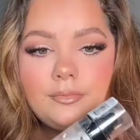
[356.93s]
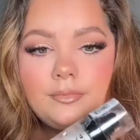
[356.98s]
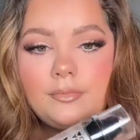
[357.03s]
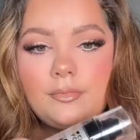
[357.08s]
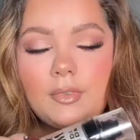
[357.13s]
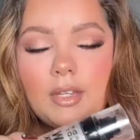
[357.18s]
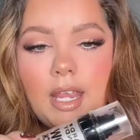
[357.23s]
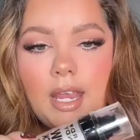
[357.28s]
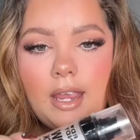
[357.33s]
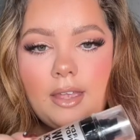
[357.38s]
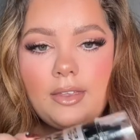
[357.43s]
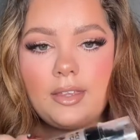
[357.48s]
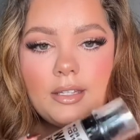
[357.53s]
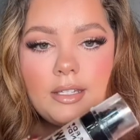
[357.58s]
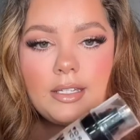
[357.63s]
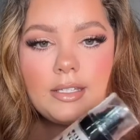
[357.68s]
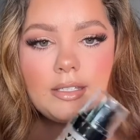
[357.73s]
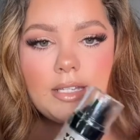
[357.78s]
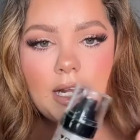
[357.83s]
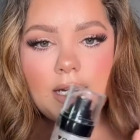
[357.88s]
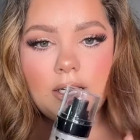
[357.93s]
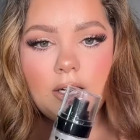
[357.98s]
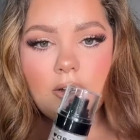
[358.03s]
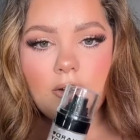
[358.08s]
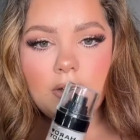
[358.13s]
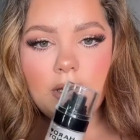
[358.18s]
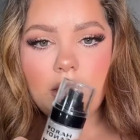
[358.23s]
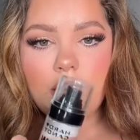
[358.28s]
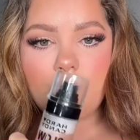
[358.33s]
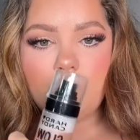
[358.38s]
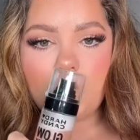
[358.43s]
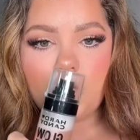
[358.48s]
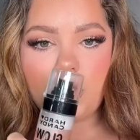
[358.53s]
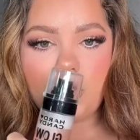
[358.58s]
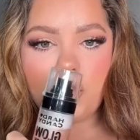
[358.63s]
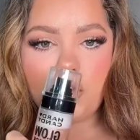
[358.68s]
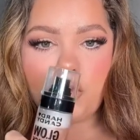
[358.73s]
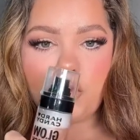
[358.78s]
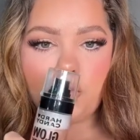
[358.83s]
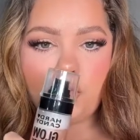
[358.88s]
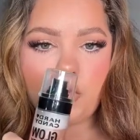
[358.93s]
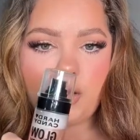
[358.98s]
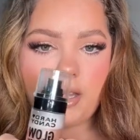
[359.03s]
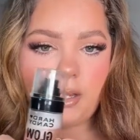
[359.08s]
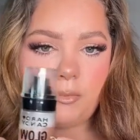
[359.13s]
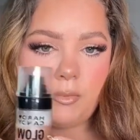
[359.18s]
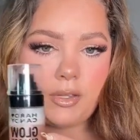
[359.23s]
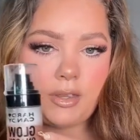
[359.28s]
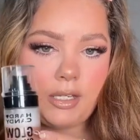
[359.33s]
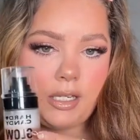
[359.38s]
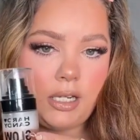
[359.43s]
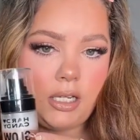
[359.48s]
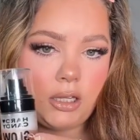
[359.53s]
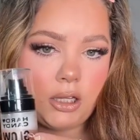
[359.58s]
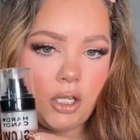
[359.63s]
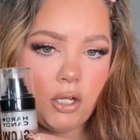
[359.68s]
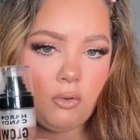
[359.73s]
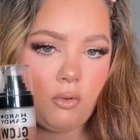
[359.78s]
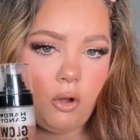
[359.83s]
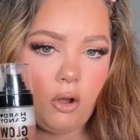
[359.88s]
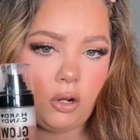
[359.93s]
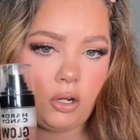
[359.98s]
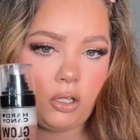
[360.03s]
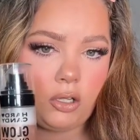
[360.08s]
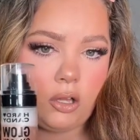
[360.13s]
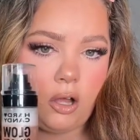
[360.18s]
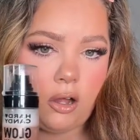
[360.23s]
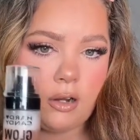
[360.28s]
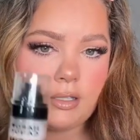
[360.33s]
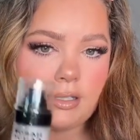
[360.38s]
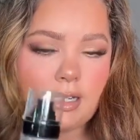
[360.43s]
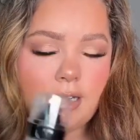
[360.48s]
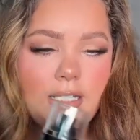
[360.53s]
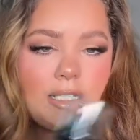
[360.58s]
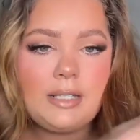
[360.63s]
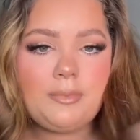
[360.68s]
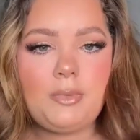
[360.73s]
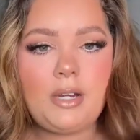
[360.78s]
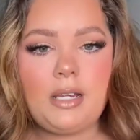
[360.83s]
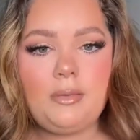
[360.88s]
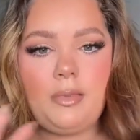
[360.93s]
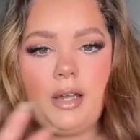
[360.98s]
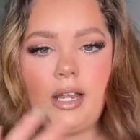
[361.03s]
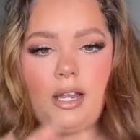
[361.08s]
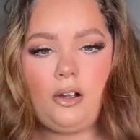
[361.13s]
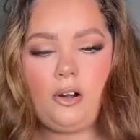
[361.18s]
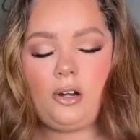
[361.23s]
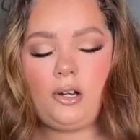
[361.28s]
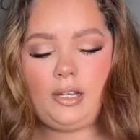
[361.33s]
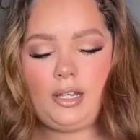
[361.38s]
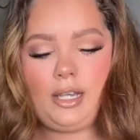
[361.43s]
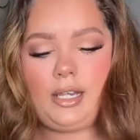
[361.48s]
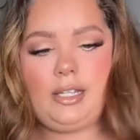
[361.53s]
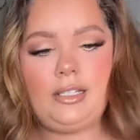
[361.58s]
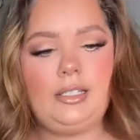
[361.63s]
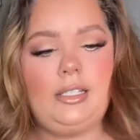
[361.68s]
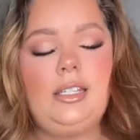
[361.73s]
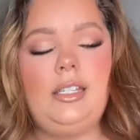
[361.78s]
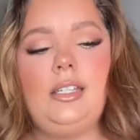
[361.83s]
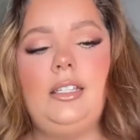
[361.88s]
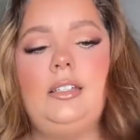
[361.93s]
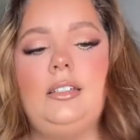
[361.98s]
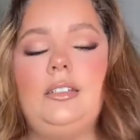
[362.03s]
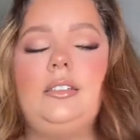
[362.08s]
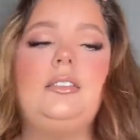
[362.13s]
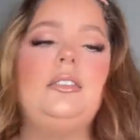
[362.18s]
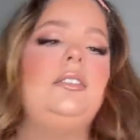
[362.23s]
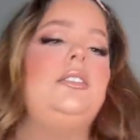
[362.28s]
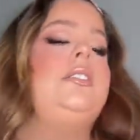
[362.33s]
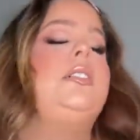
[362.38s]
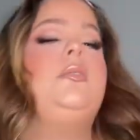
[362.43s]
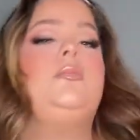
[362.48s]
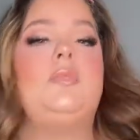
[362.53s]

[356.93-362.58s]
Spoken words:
Okay, and then to set it all in, we're going to go in with the Glow On Glock Setting Spray by Hard Candy. I'm